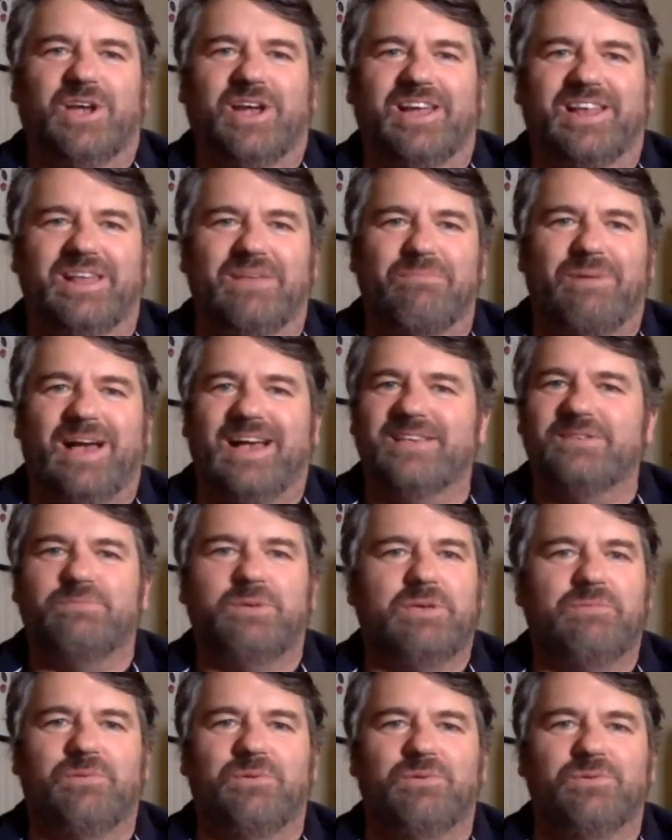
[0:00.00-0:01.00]
cycling past
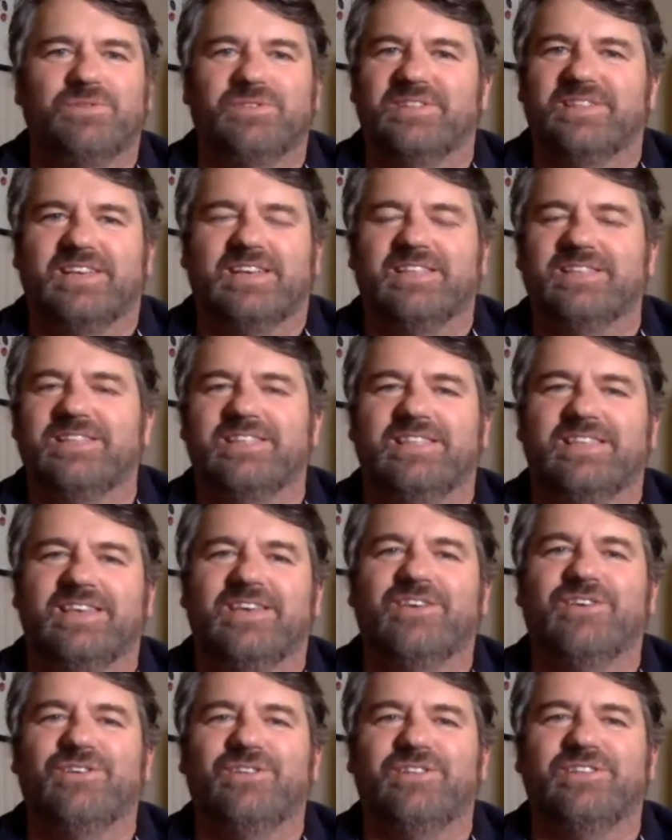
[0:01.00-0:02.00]
people. That
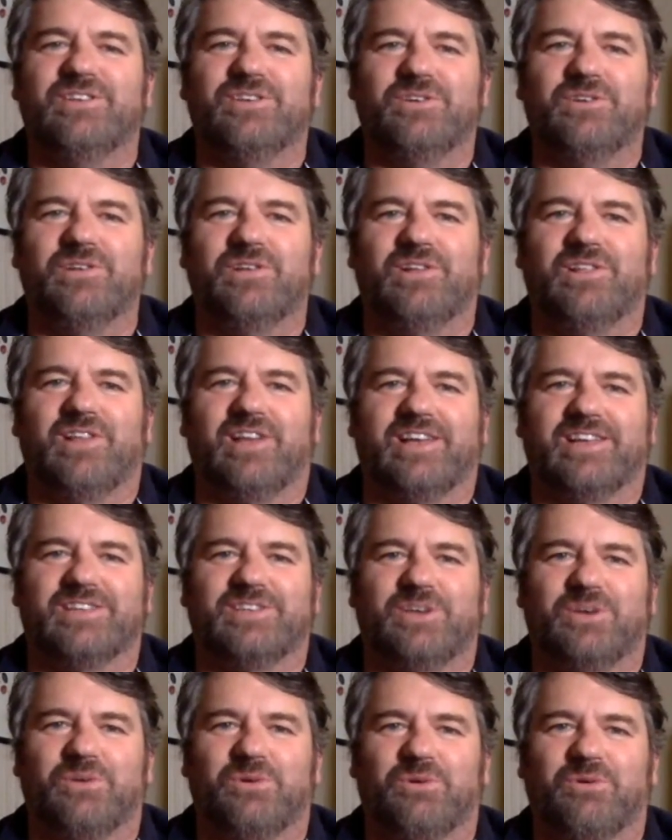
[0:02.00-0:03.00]
you do look like a
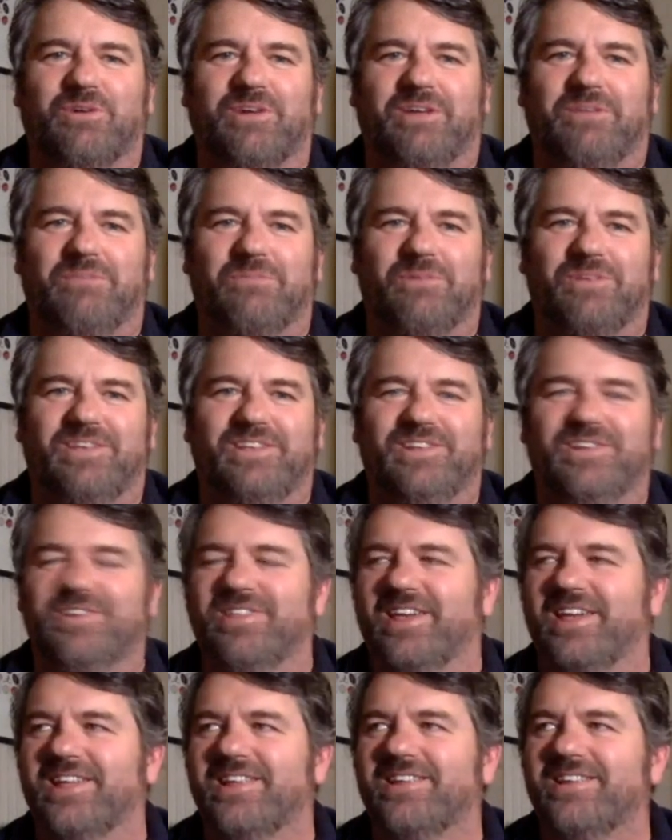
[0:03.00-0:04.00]
total creep when you do
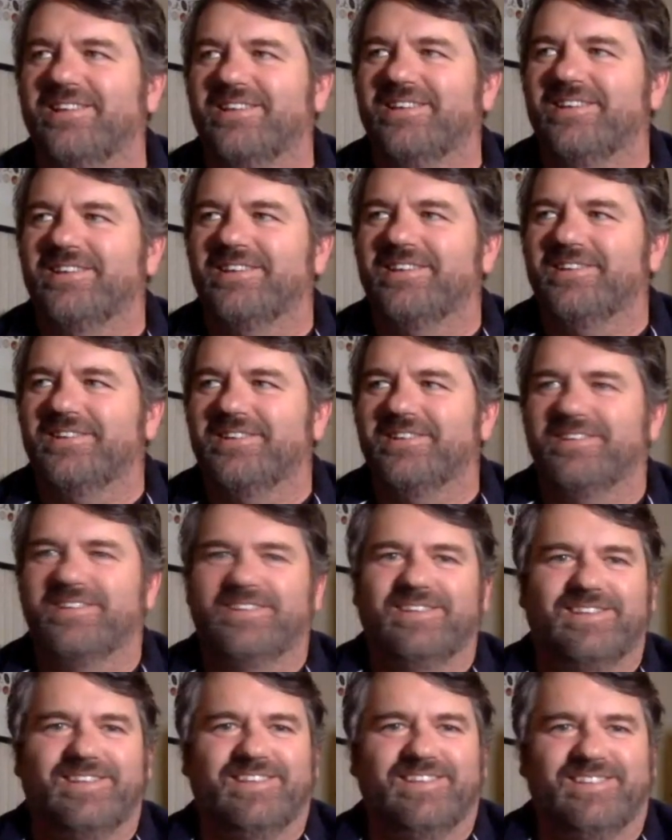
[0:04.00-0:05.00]
that.
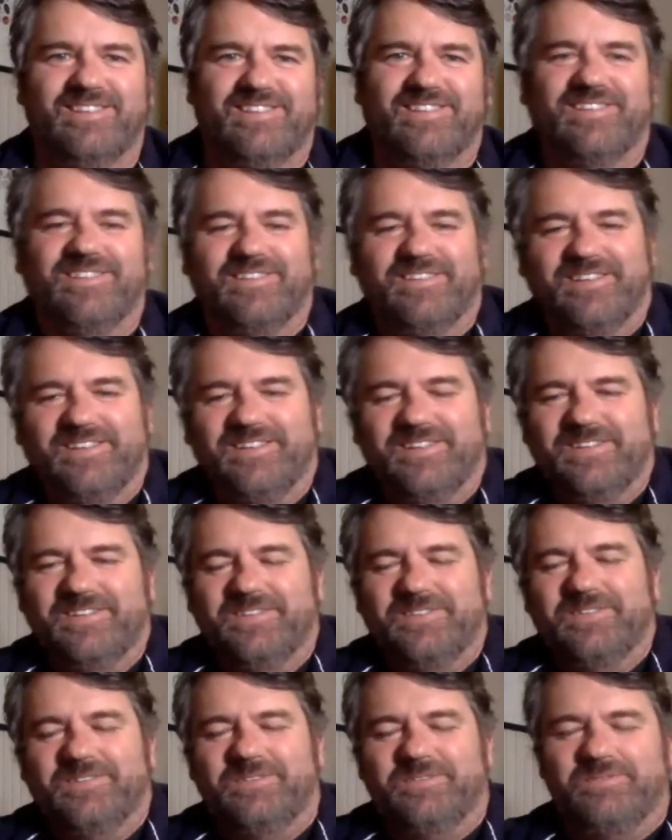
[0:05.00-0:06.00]
Yeah, for me, I